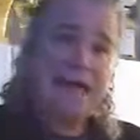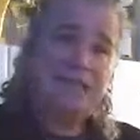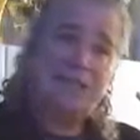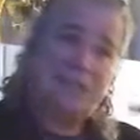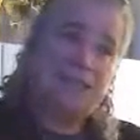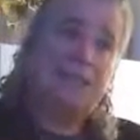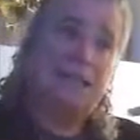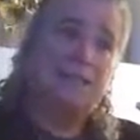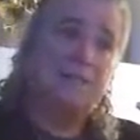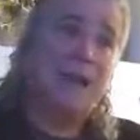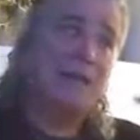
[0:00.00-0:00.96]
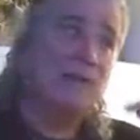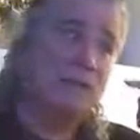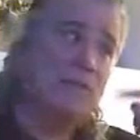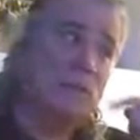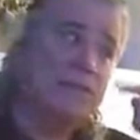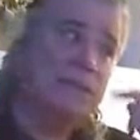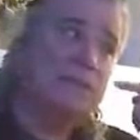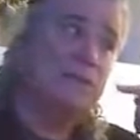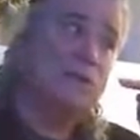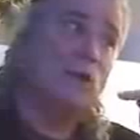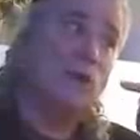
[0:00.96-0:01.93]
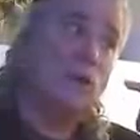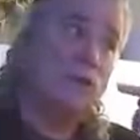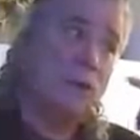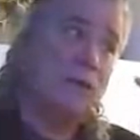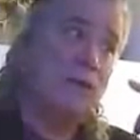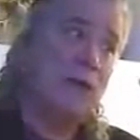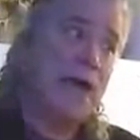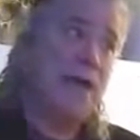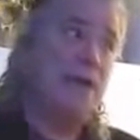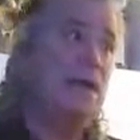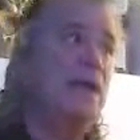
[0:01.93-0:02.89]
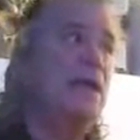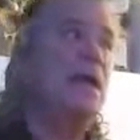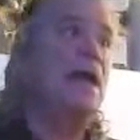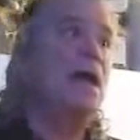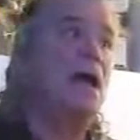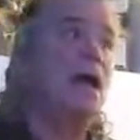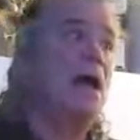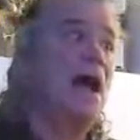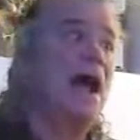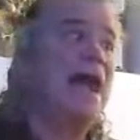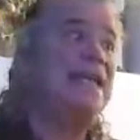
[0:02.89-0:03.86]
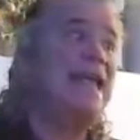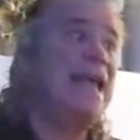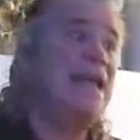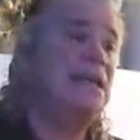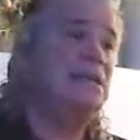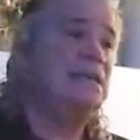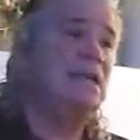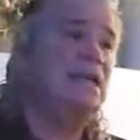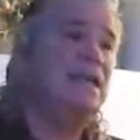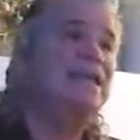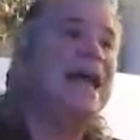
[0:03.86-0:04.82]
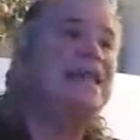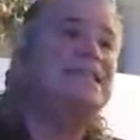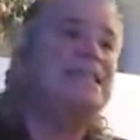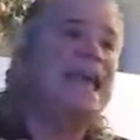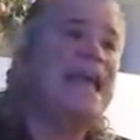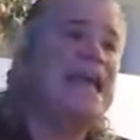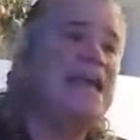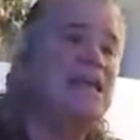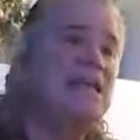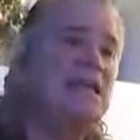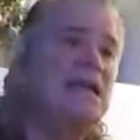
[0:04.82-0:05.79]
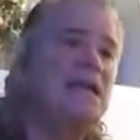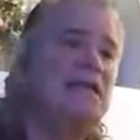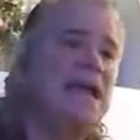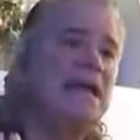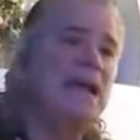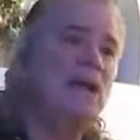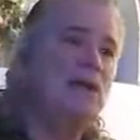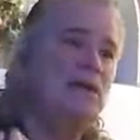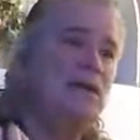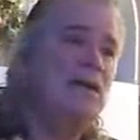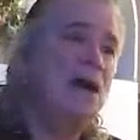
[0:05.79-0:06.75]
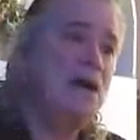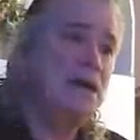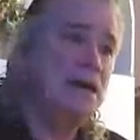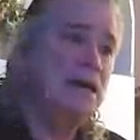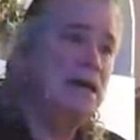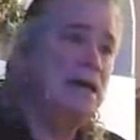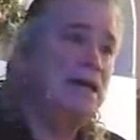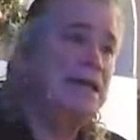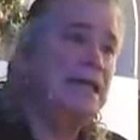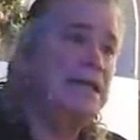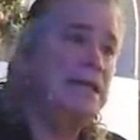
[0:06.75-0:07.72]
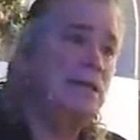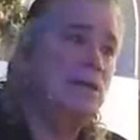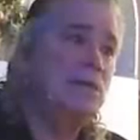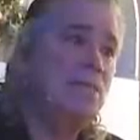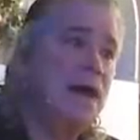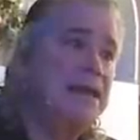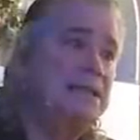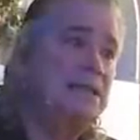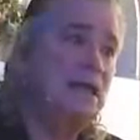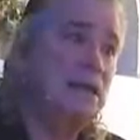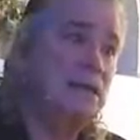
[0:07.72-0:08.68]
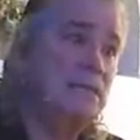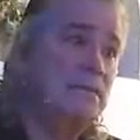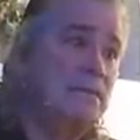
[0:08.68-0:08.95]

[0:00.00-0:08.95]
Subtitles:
And she says back to the voice, now this is all going on in her head, I can't. That's the hand that held the gun that killed my son.